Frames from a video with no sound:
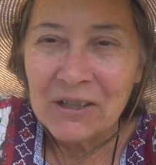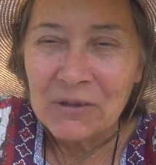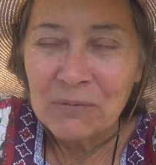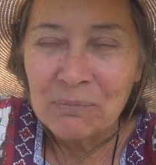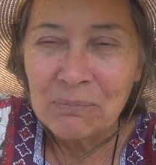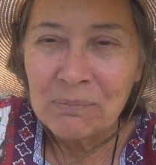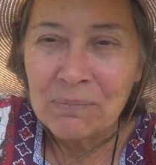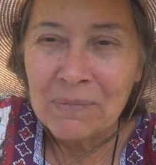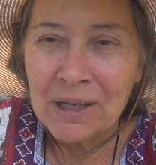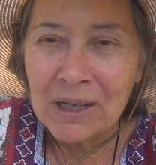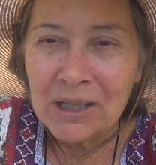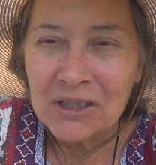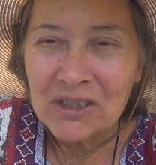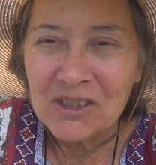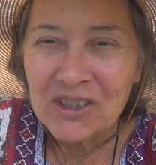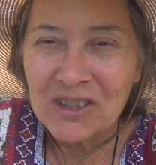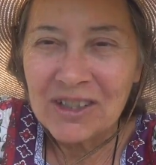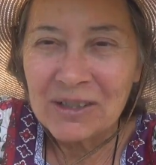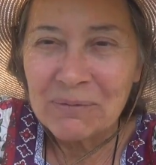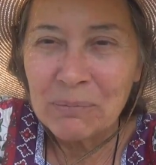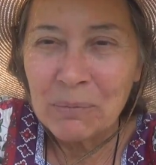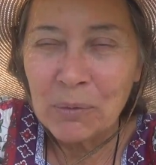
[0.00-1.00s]

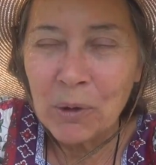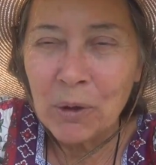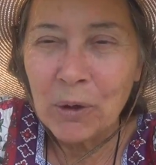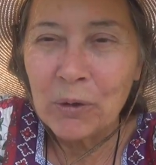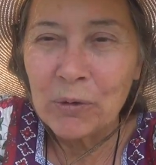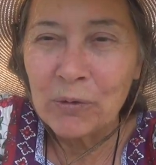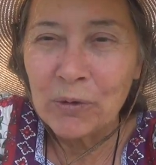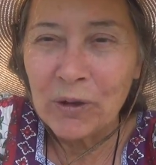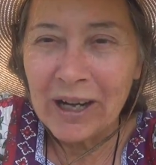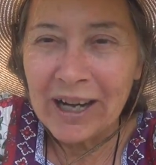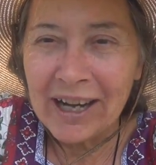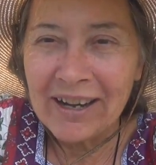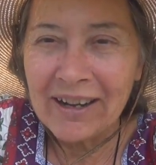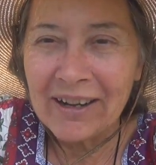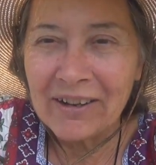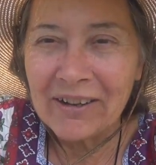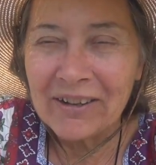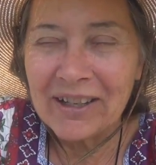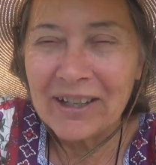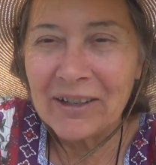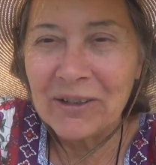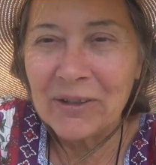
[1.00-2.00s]
much more
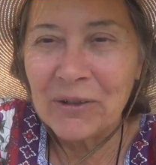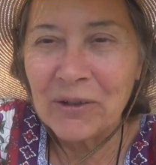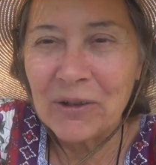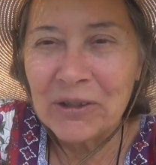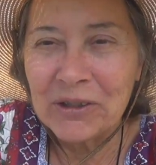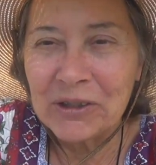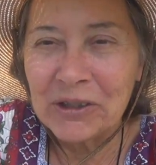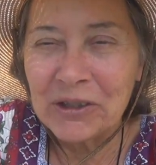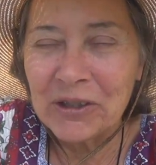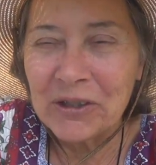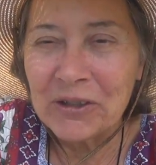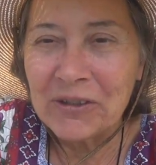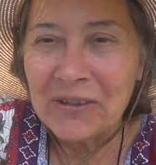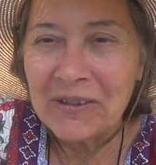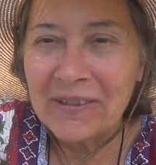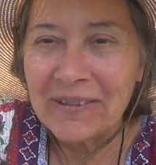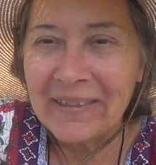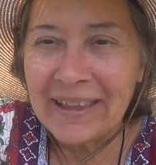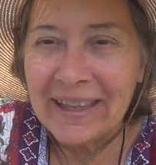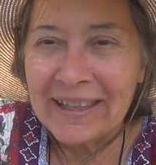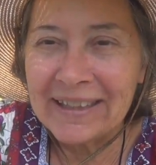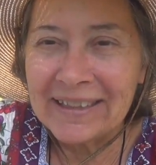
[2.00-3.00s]
rare here on
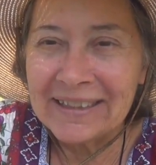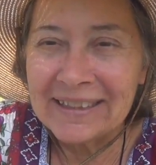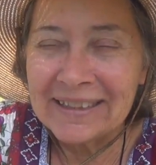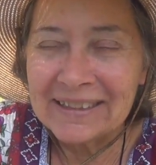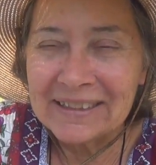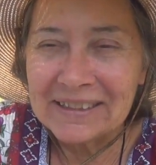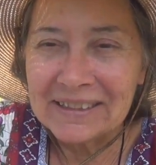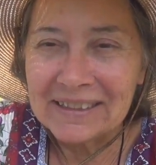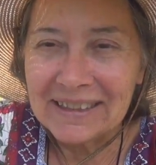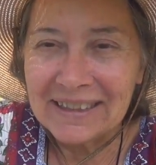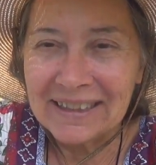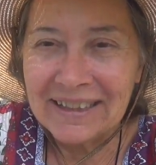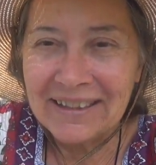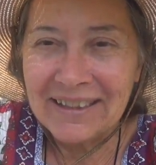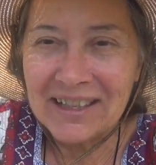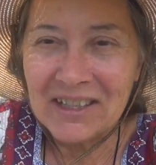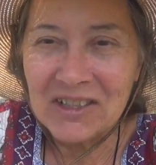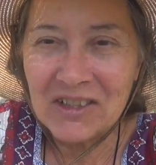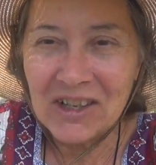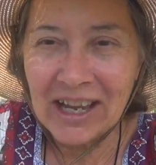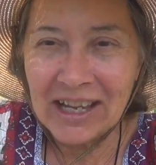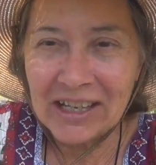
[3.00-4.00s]
earth than the
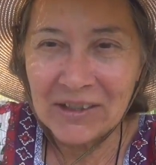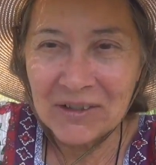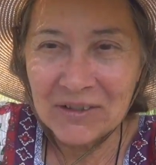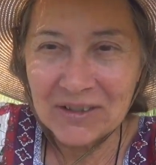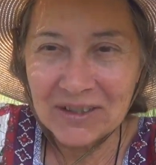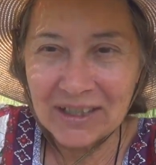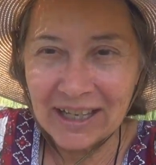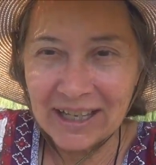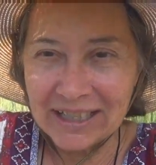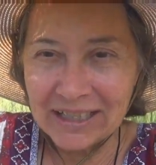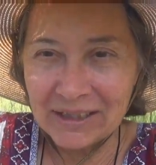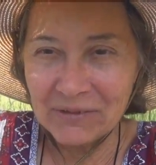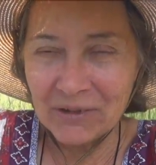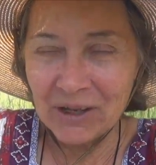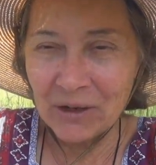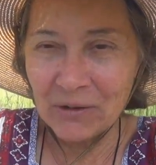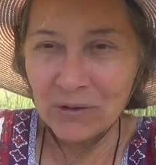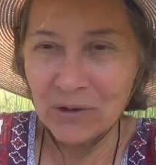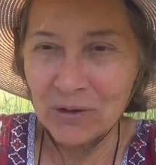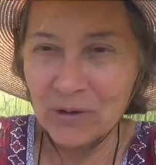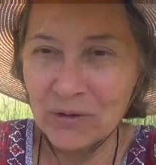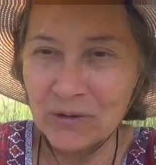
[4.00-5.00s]
shadow side of
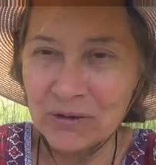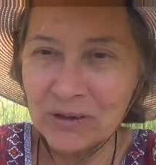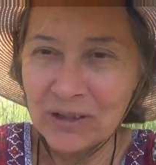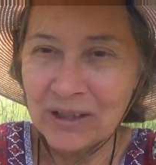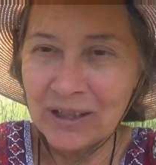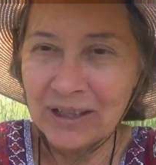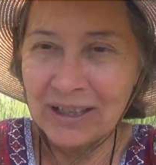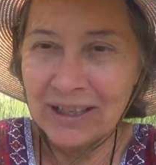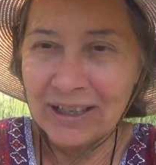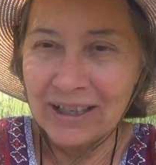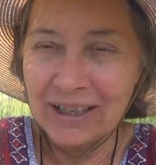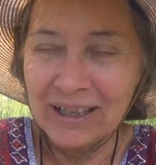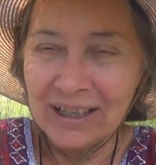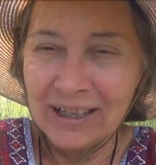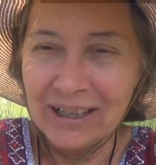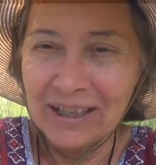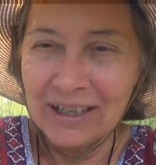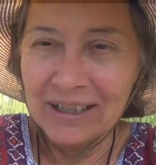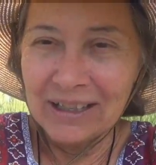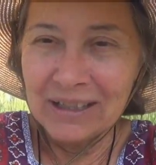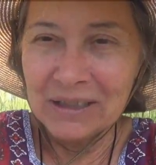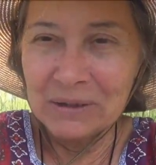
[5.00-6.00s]
our own
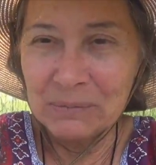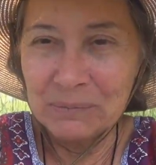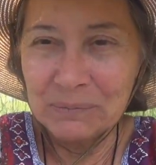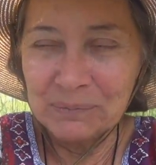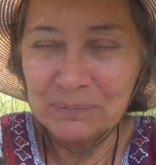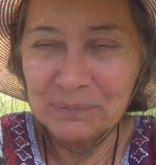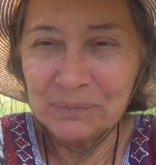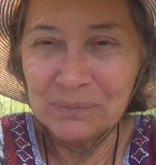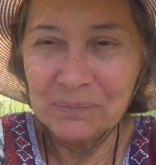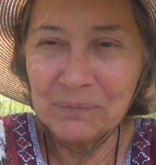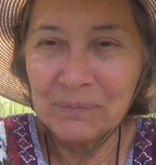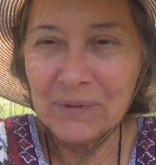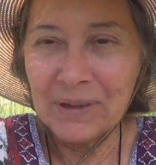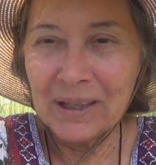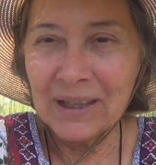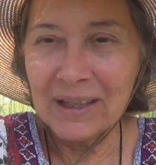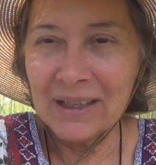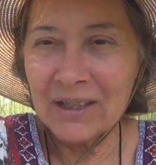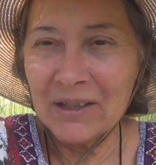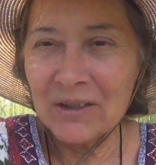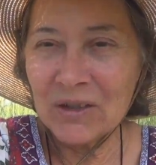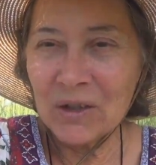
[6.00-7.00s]
um,
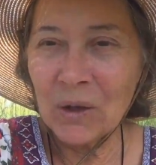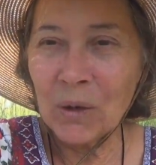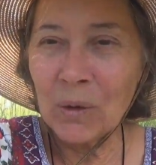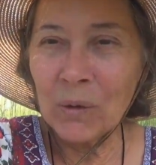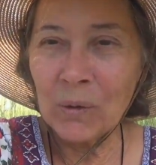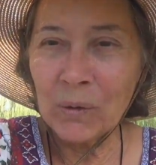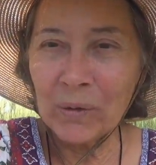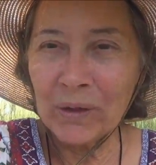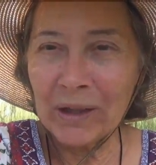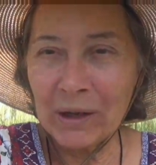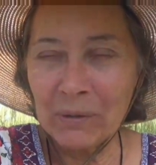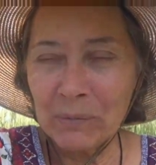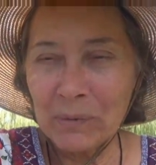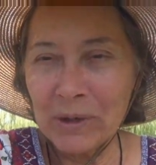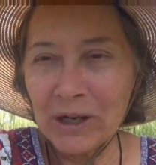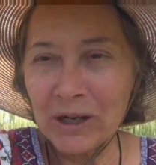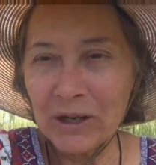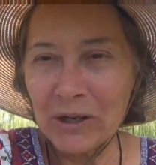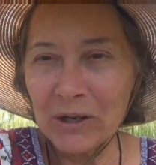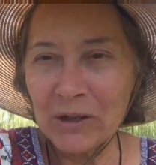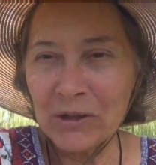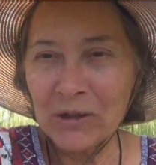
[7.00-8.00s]
soul that
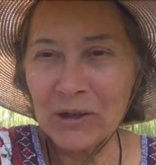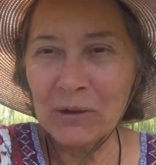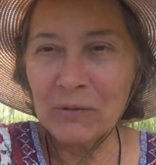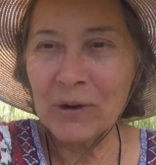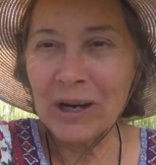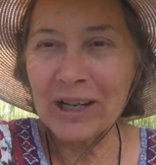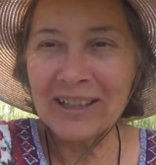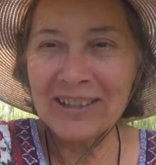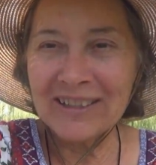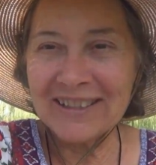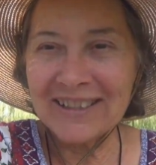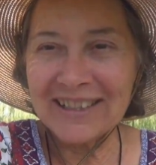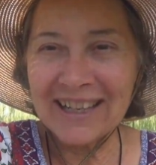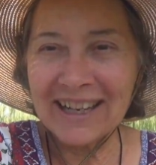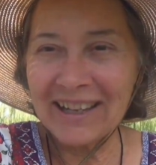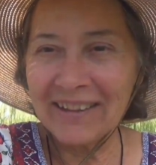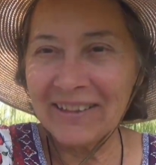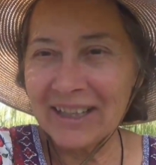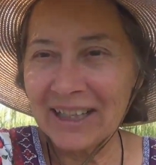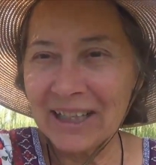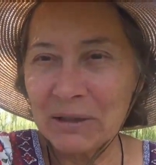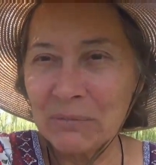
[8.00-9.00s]
we're
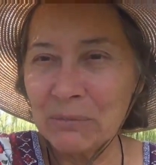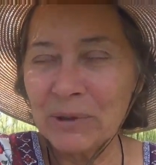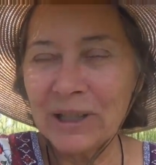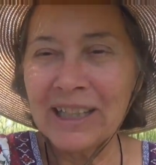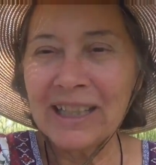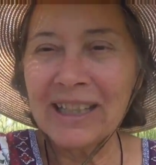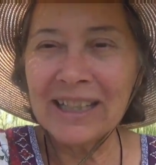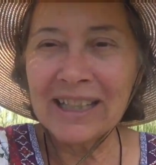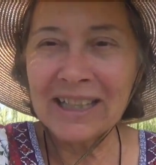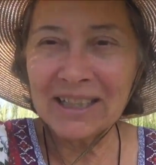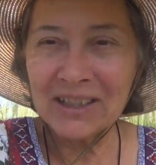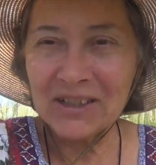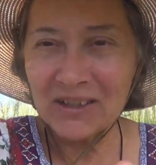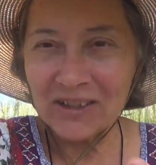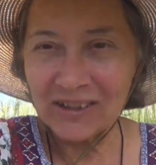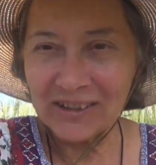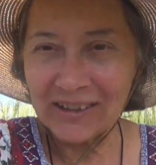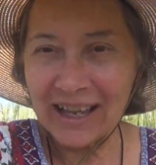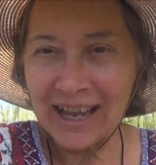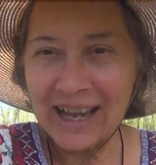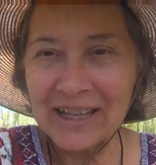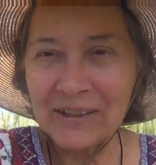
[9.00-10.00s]
reconciling and bringing into
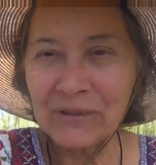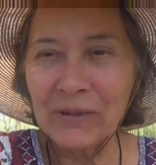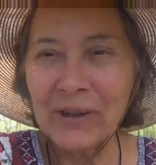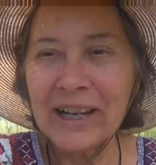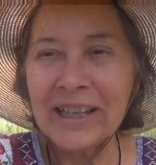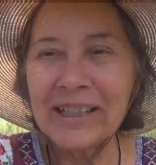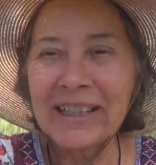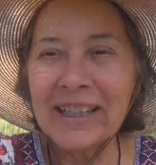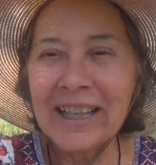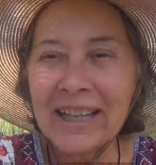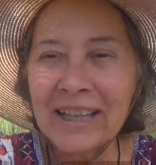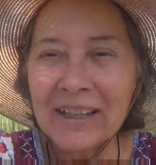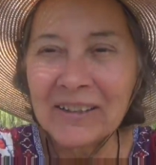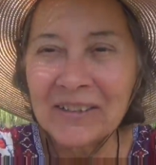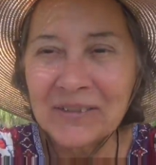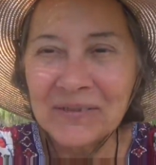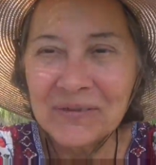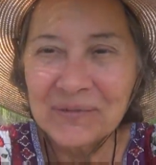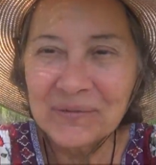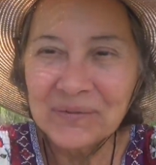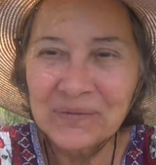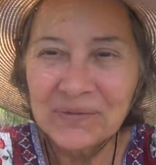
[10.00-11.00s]
the light right now.
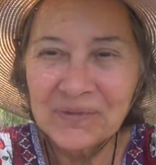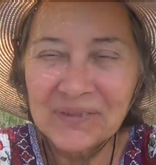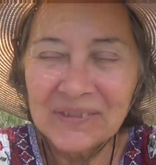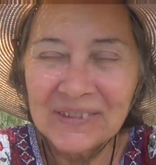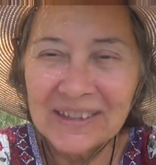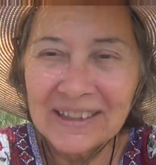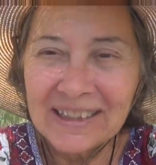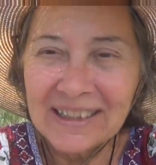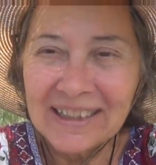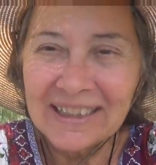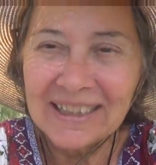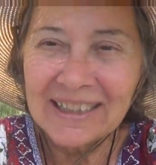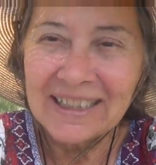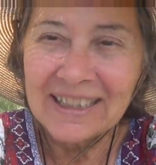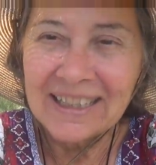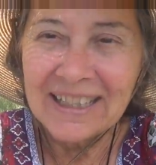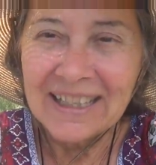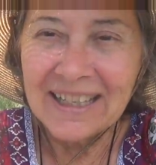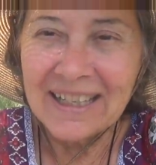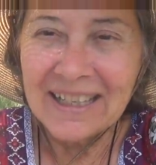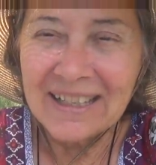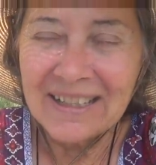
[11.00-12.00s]

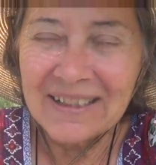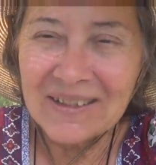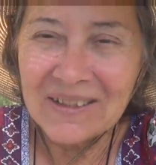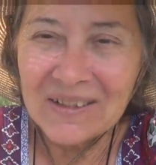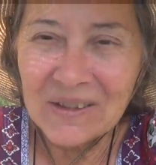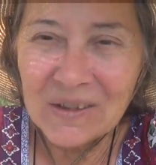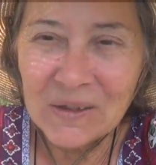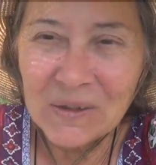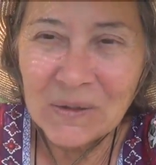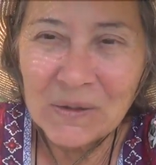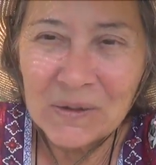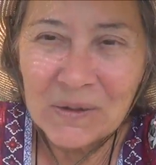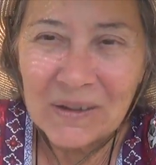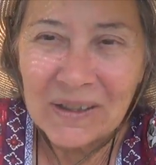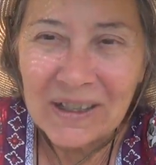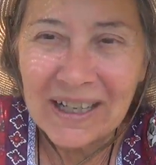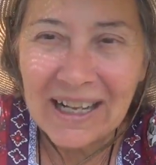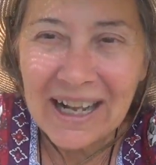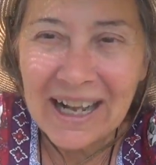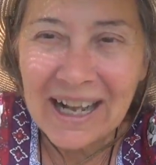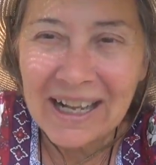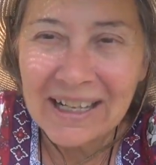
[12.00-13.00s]
So
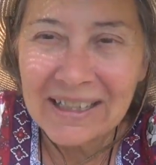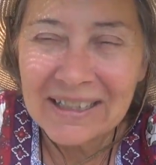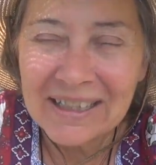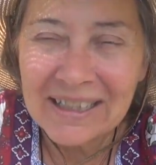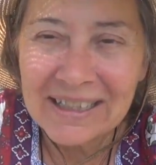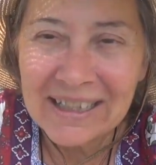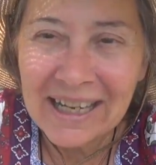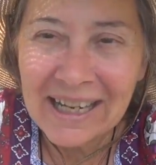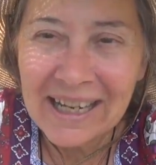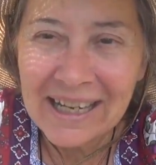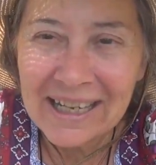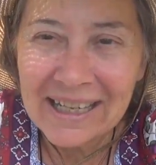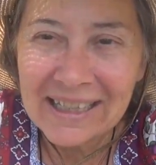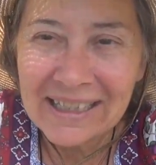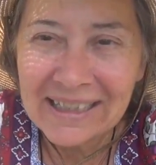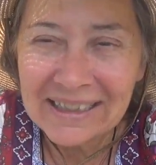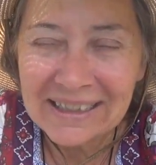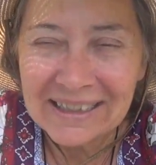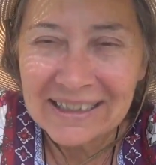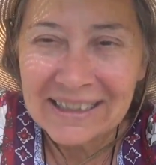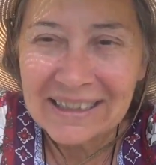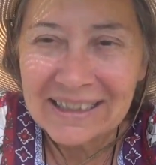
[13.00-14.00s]
uh,
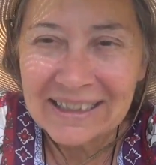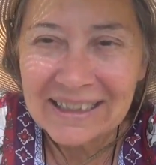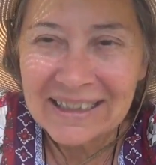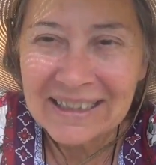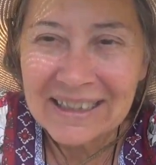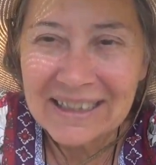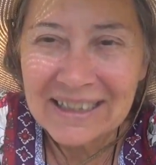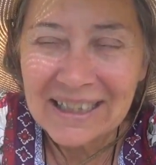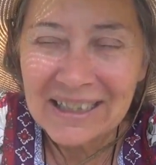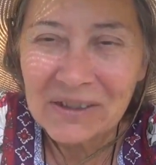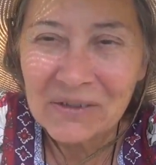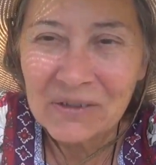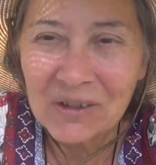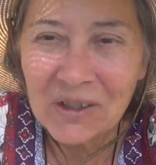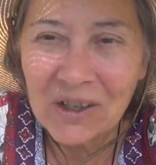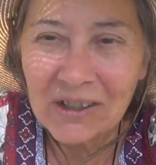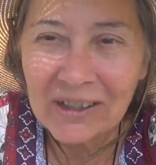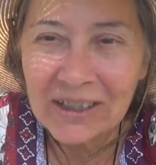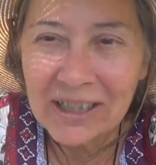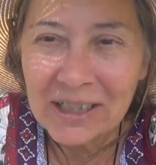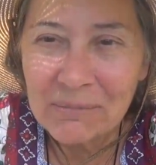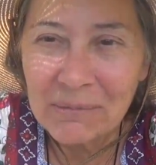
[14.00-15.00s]
today, instead of
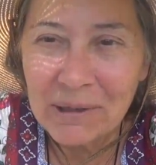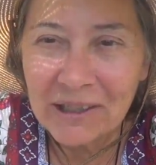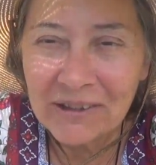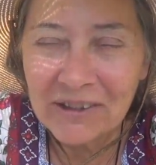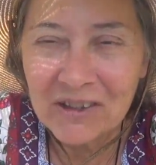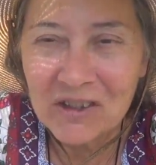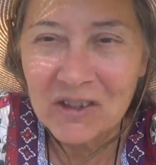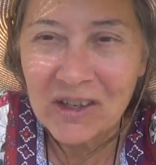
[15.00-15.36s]
talking about the